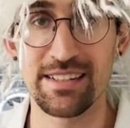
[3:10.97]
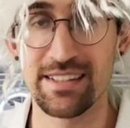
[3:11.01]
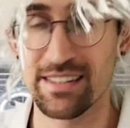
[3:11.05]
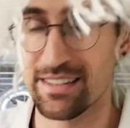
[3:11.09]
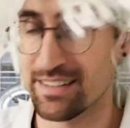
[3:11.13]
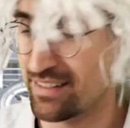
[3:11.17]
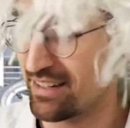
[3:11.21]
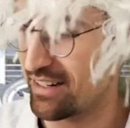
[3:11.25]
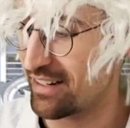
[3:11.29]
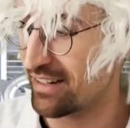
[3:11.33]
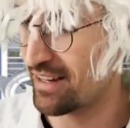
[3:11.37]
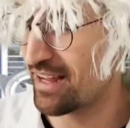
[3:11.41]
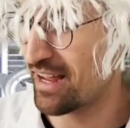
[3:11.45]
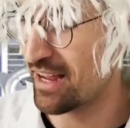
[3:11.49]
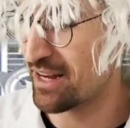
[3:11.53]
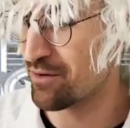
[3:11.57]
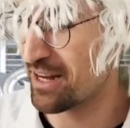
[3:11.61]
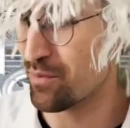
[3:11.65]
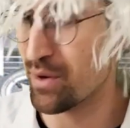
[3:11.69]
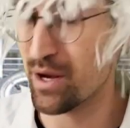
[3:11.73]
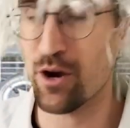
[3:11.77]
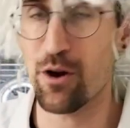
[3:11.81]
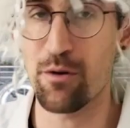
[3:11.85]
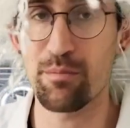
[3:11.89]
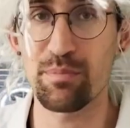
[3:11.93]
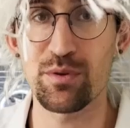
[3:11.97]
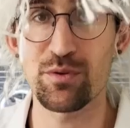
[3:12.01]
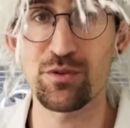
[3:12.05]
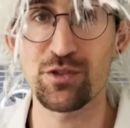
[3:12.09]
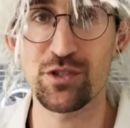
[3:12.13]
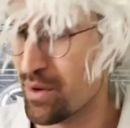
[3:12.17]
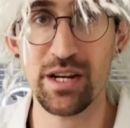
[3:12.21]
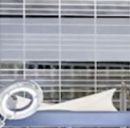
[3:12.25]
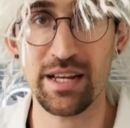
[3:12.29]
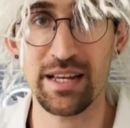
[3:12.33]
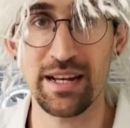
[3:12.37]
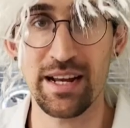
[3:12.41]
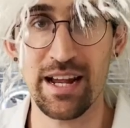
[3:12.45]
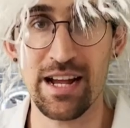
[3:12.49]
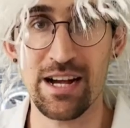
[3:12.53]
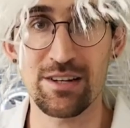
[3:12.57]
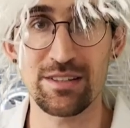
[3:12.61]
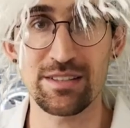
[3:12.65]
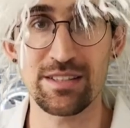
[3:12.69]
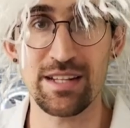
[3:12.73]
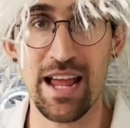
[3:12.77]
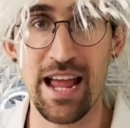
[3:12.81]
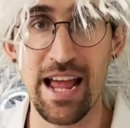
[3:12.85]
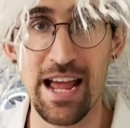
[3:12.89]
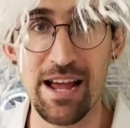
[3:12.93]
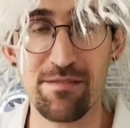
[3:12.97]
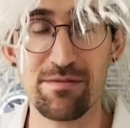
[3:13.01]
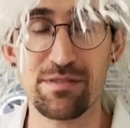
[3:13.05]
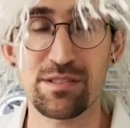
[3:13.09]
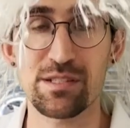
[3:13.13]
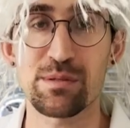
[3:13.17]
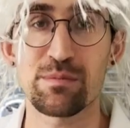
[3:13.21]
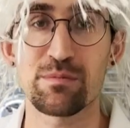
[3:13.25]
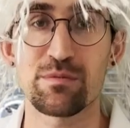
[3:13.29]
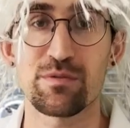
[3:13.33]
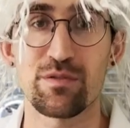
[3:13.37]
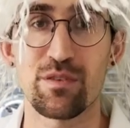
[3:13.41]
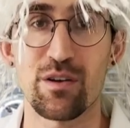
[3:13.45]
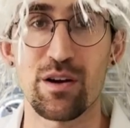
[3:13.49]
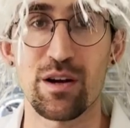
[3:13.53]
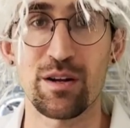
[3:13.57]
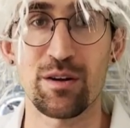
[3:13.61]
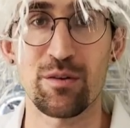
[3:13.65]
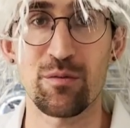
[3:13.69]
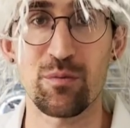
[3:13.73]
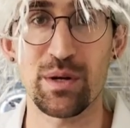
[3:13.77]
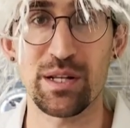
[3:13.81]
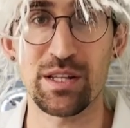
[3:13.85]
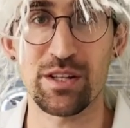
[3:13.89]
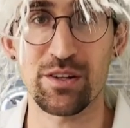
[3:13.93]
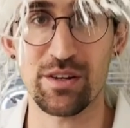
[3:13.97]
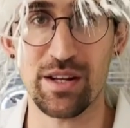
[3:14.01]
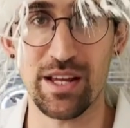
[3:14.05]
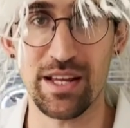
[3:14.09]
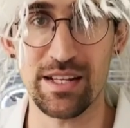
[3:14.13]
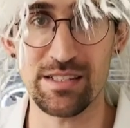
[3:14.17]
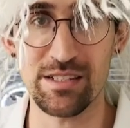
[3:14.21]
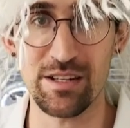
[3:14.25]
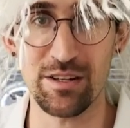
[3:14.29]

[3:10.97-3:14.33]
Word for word: Again, we hope you check it out, have some fun with your kids on the